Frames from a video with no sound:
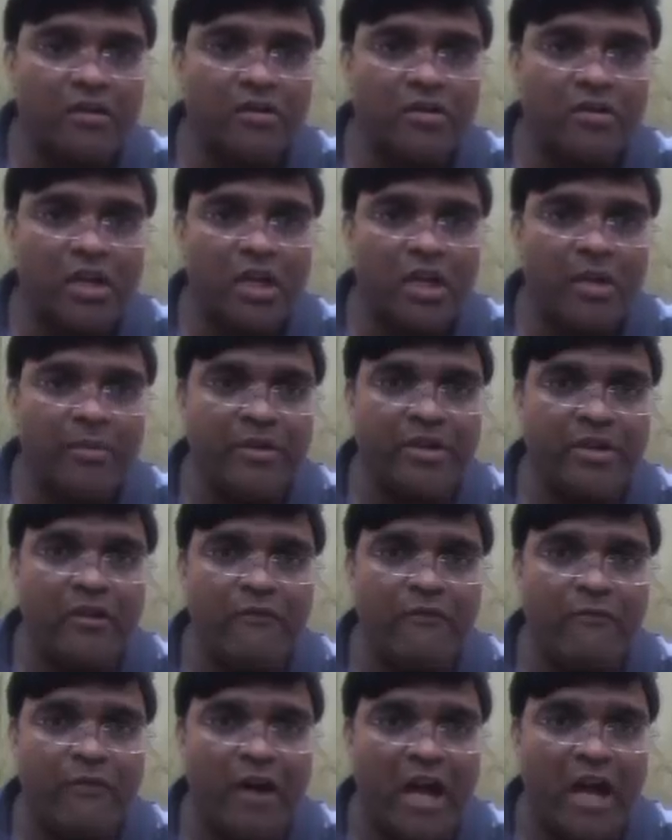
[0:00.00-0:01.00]
dy
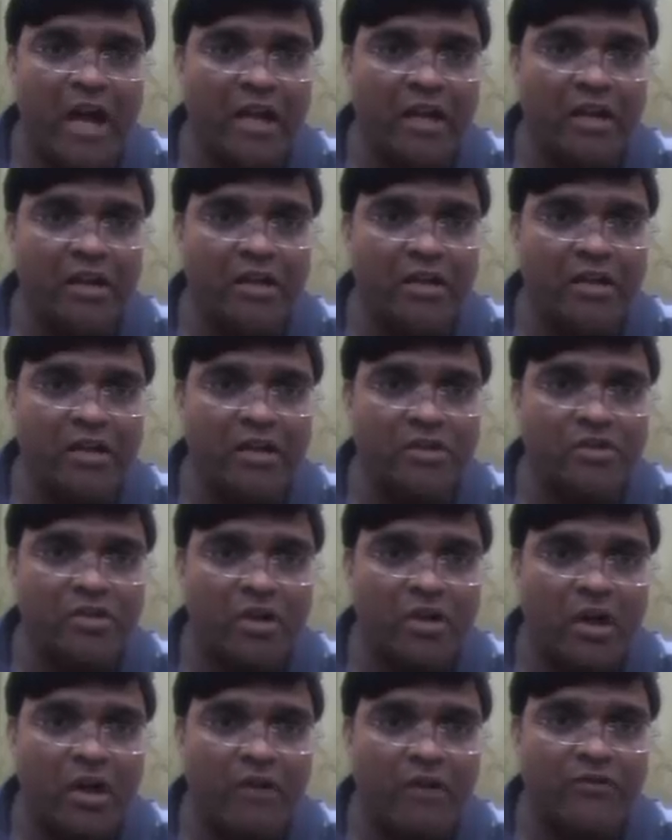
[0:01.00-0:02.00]
dx,
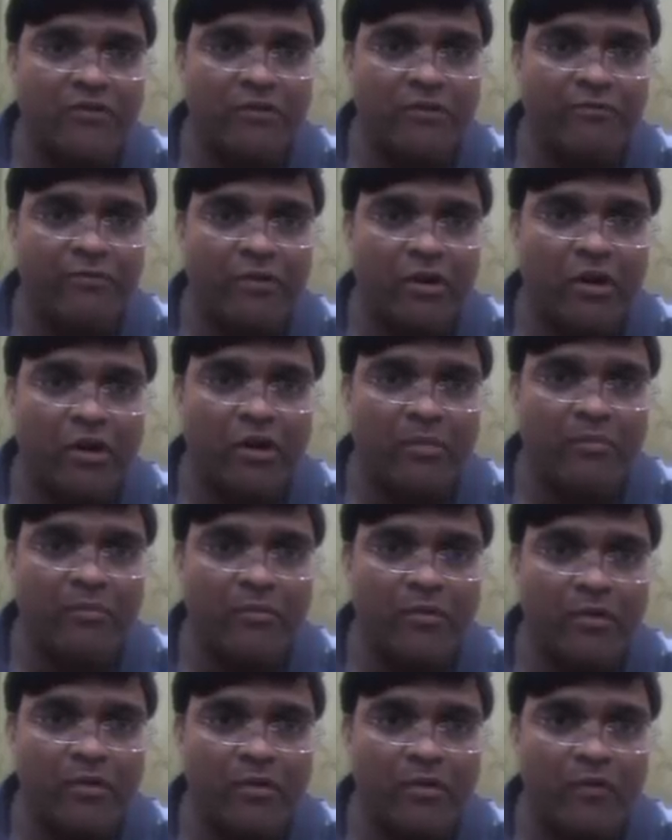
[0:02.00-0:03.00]

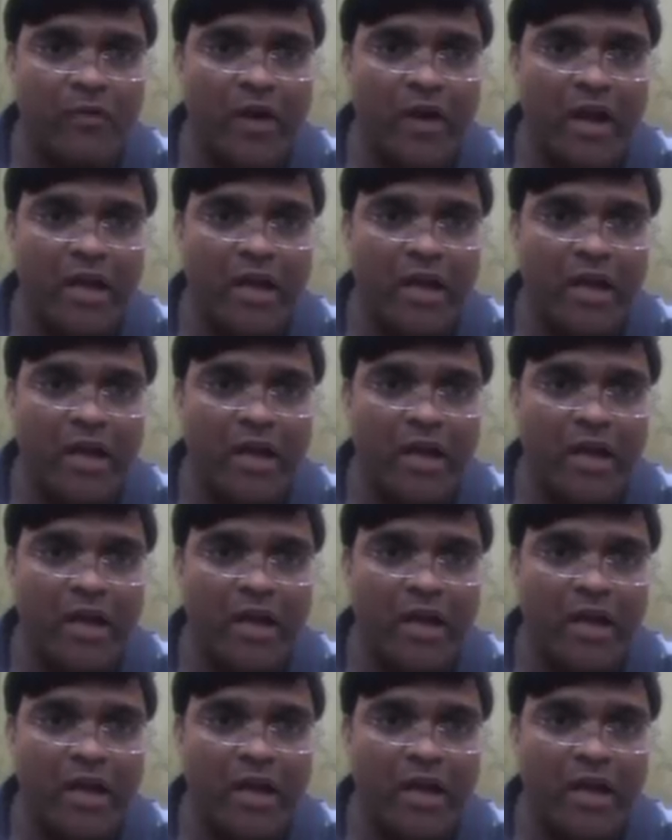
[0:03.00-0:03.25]
where